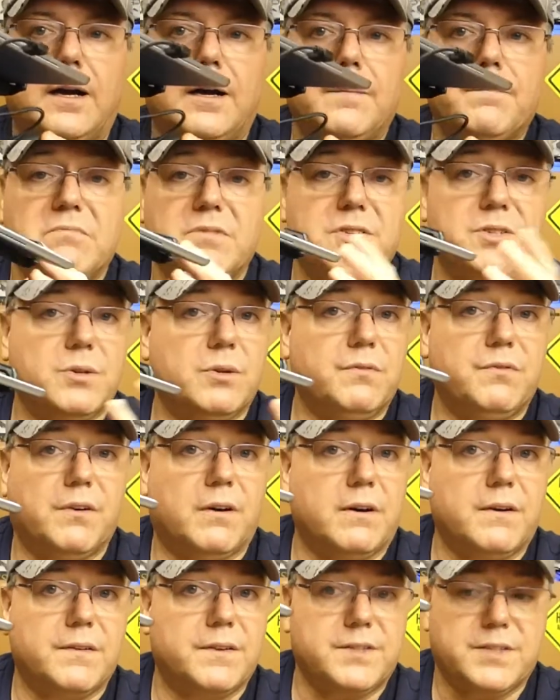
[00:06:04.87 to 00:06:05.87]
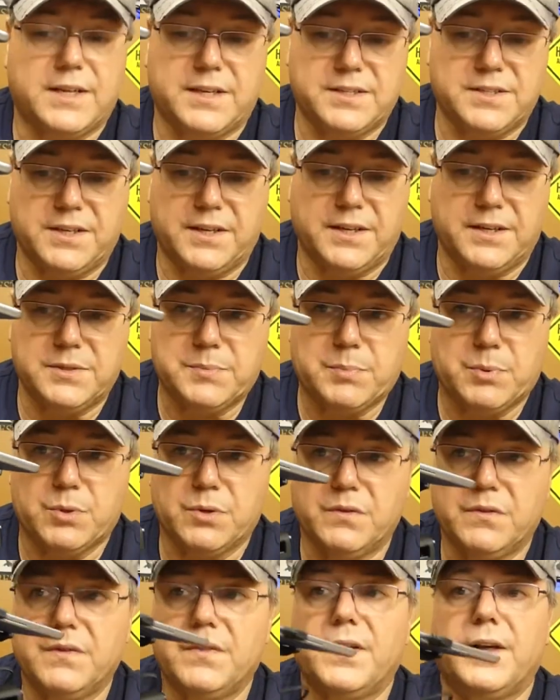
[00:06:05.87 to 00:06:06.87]
So far, the testing has
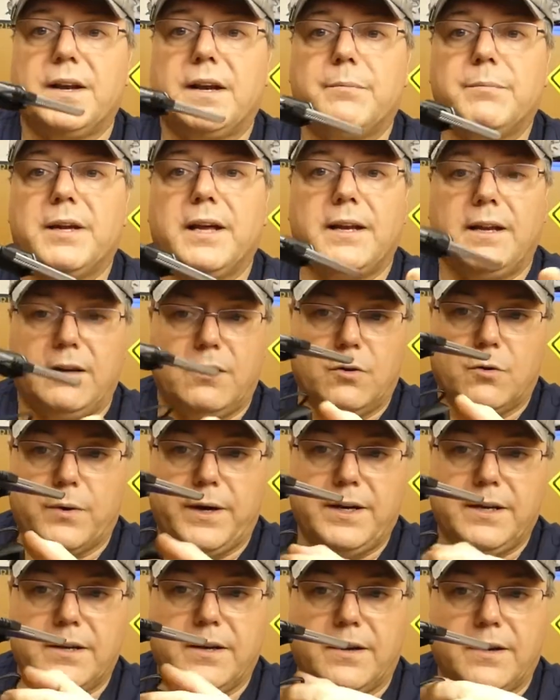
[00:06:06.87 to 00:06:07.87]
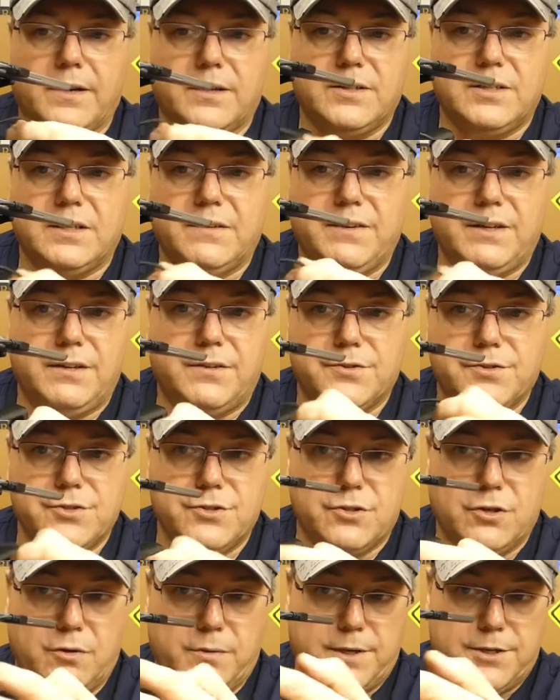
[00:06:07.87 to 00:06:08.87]
proven that I'm getting great connectivity. There's
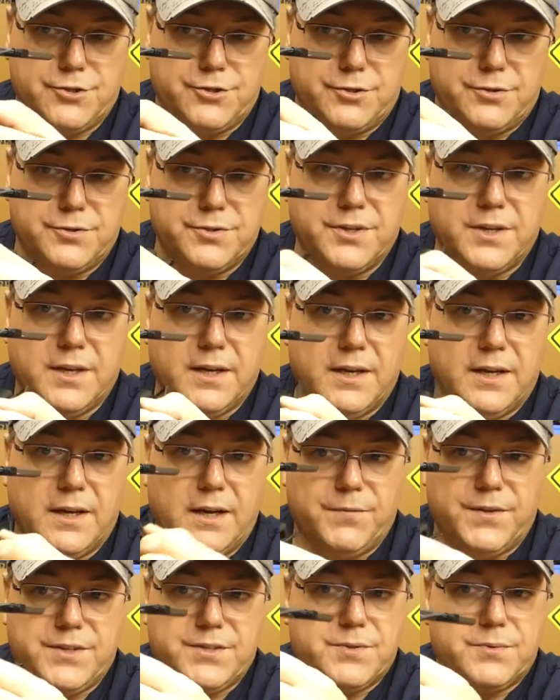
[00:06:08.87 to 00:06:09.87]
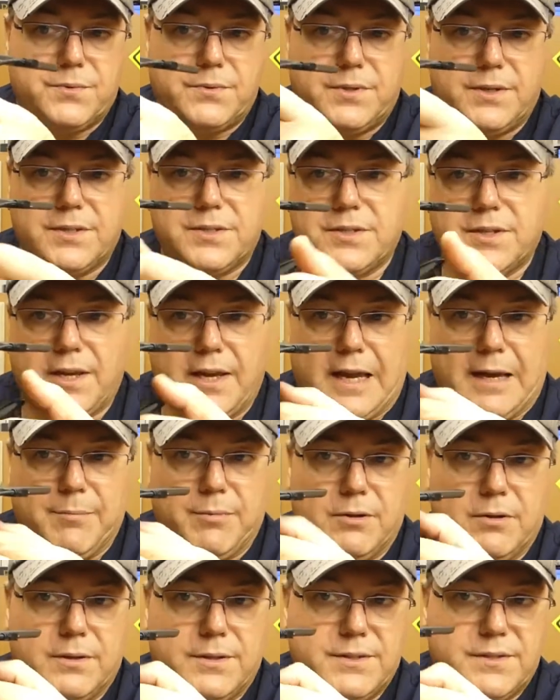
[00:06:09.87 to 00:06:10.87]
no issues. This
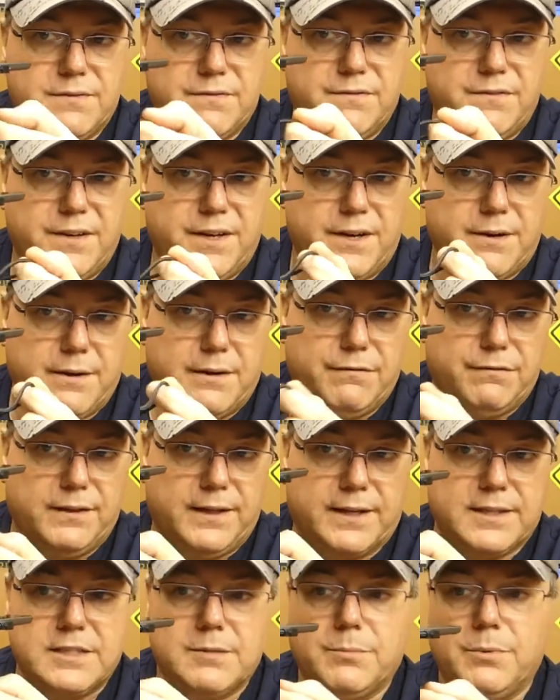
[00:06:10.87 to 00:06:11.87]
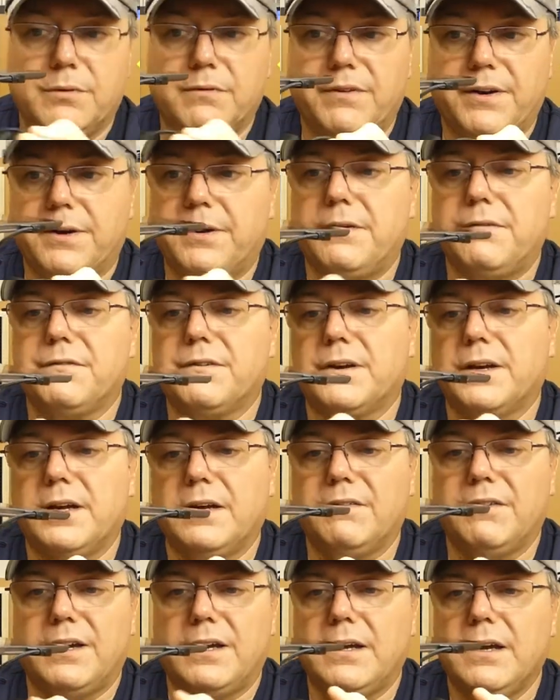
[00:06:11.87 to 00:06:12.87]
cable is very flexible, very
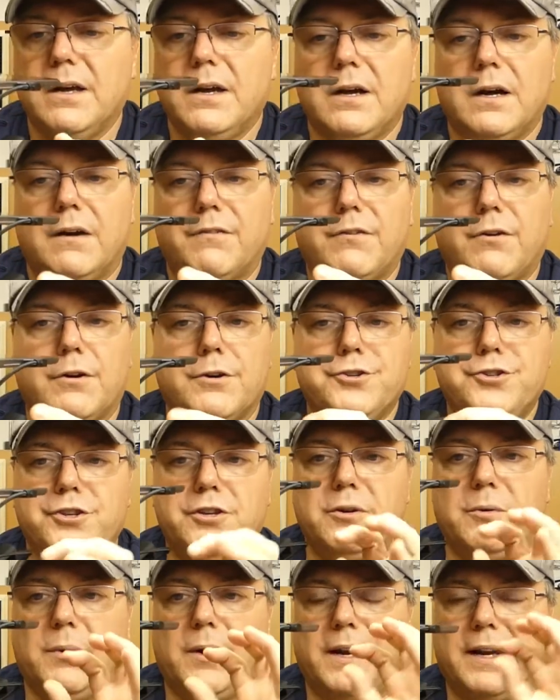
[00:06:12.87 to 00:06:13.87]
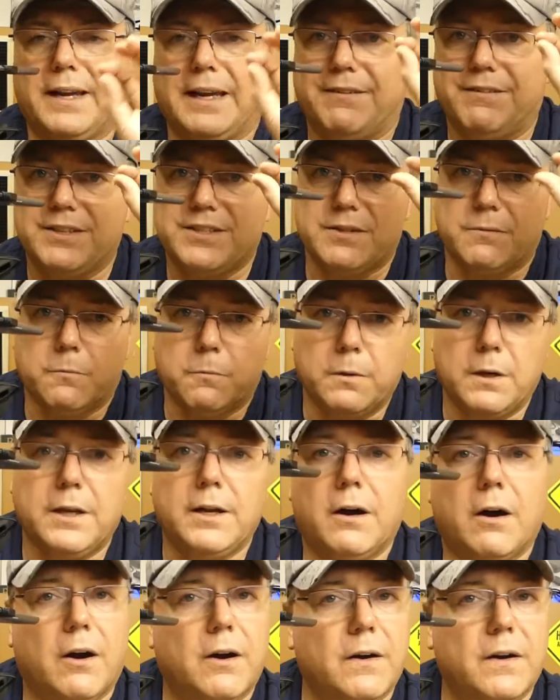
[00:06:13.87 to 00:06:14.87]
forgiving. Of course, you don't want to give it some
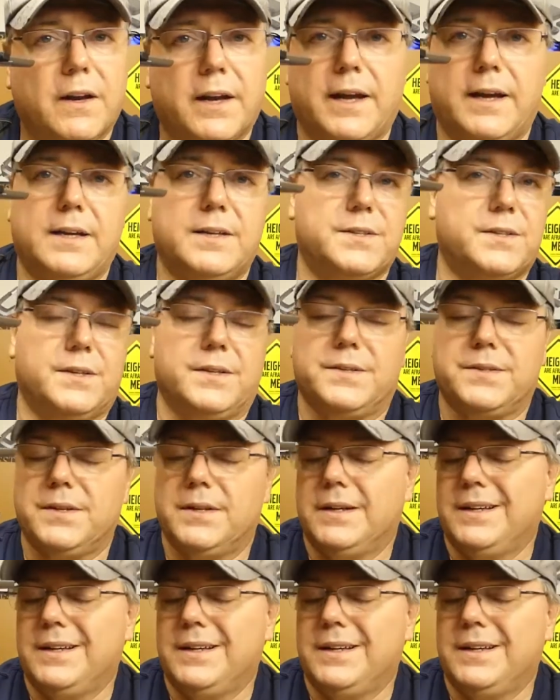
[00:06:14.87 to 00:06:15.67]
really hard kinks, because